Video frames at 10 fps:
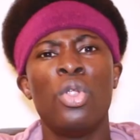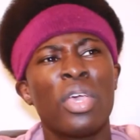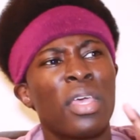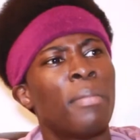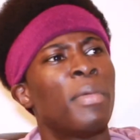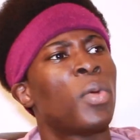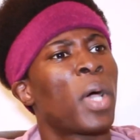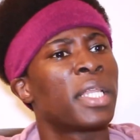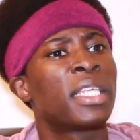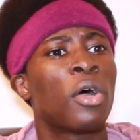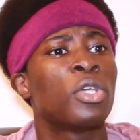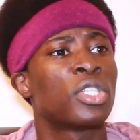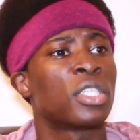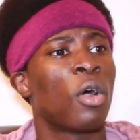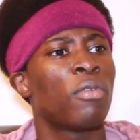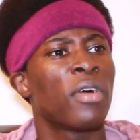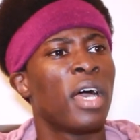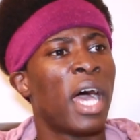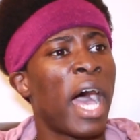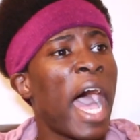Look in the mirror and tell yourself,
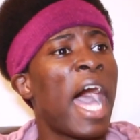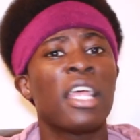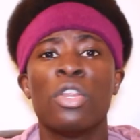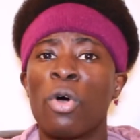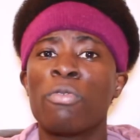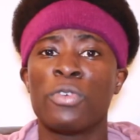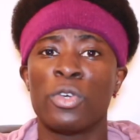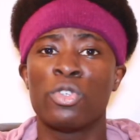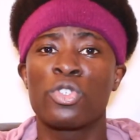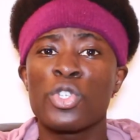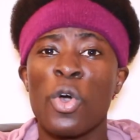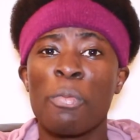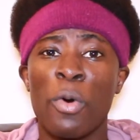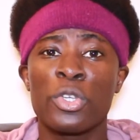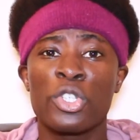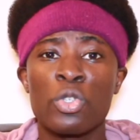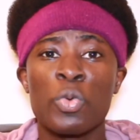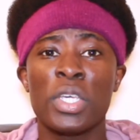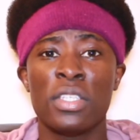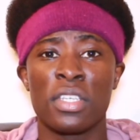I love you so much,
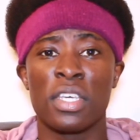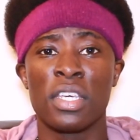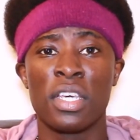Squeezy,